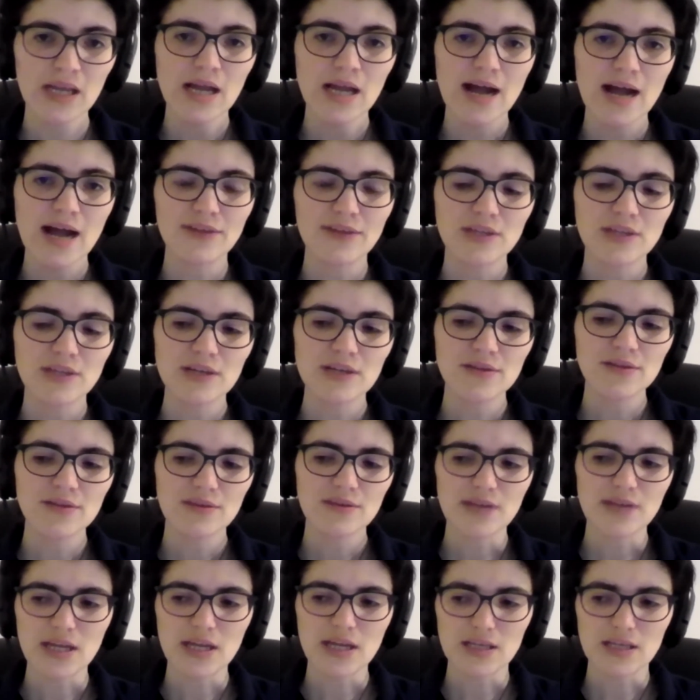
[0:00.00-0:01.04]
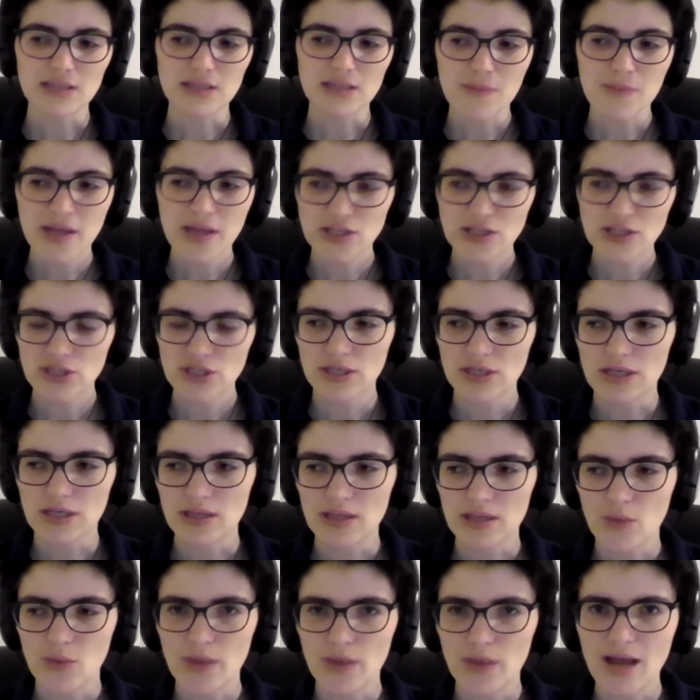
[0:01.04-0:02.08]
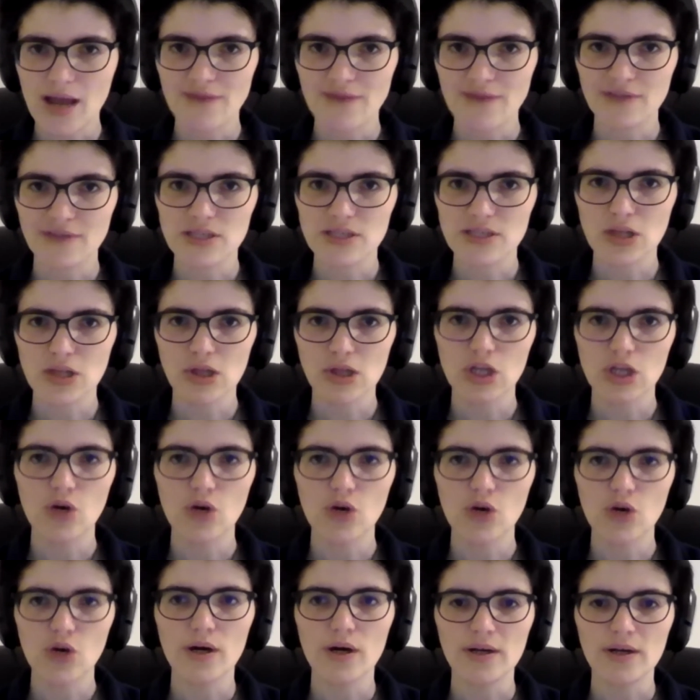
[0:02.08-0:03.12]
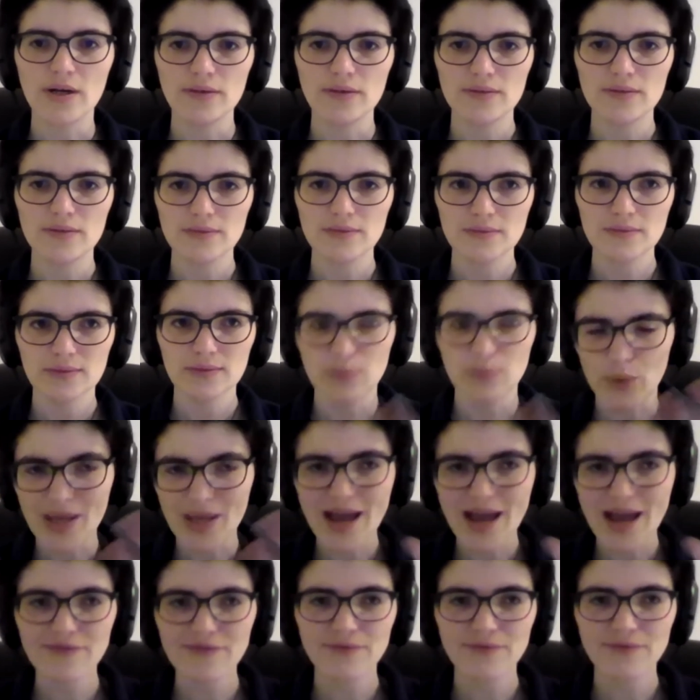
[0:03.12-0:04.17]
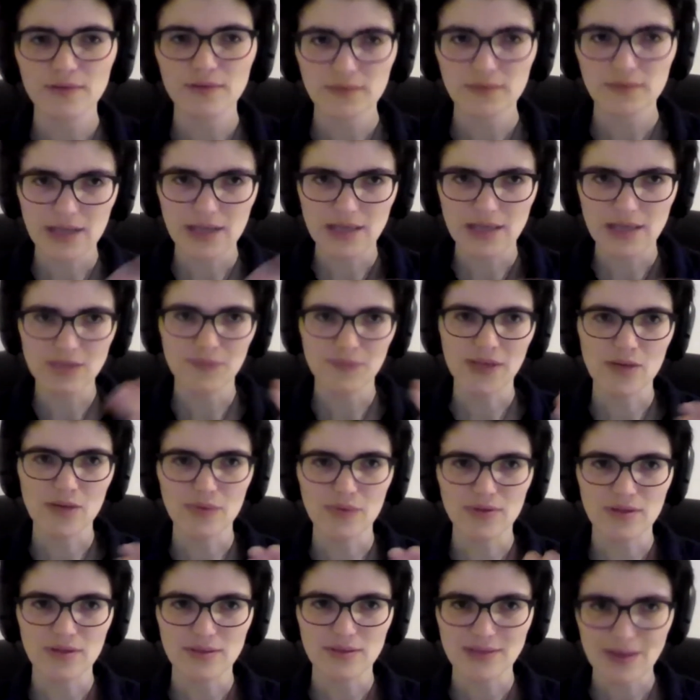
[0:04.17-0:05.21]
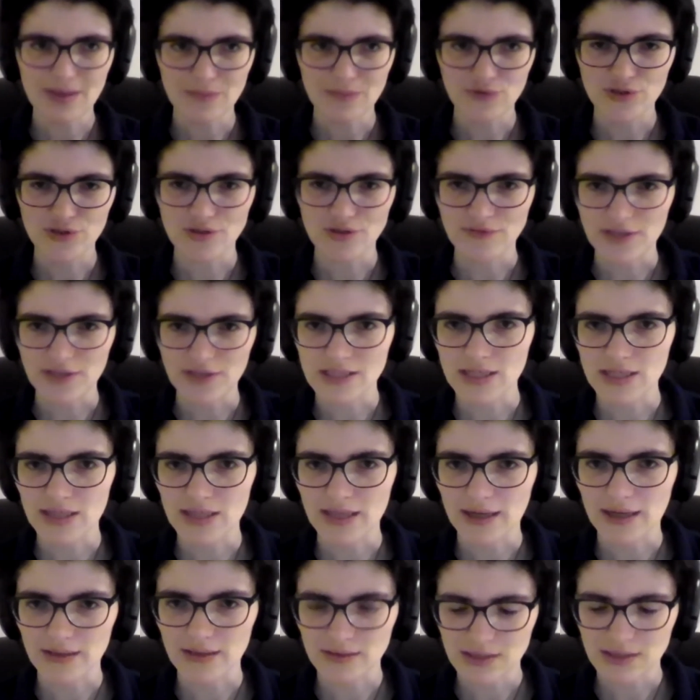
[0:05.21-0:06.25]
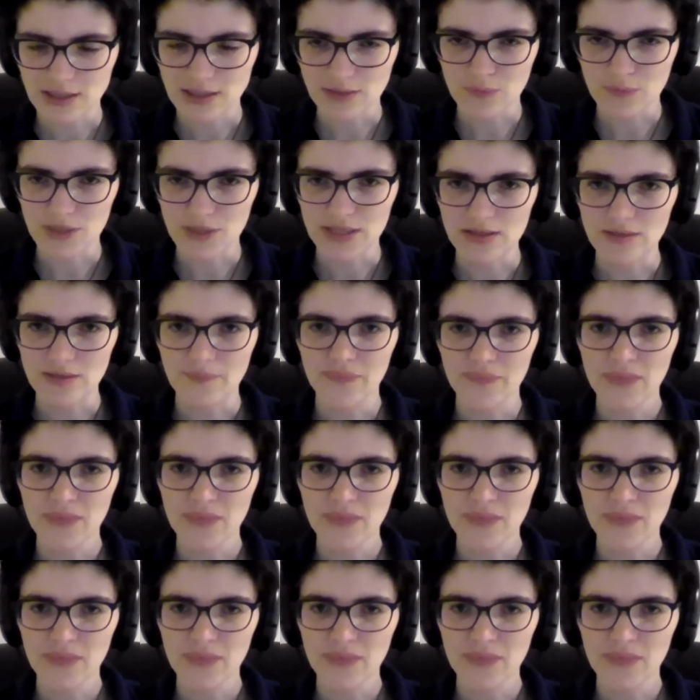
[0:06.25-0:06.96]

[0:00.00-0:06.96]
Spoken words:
And the other thing is, I mentioned here that we have this we have the interplay with the temperature of the intergalactic medium.